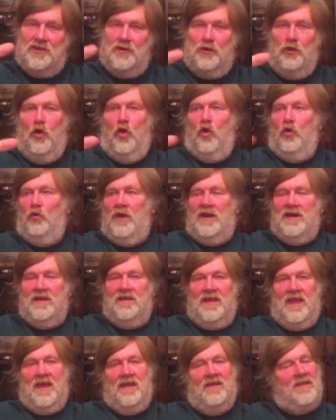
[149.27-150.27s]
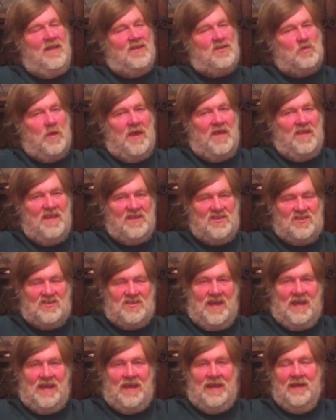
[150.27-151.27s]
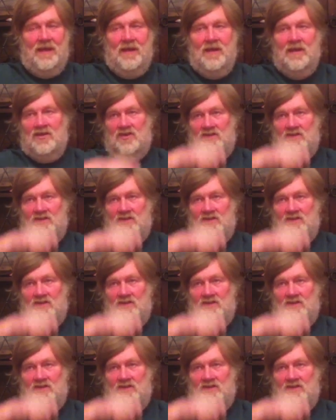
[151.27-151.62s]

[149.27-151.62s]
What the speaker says: that are already there, and that's where they're staying.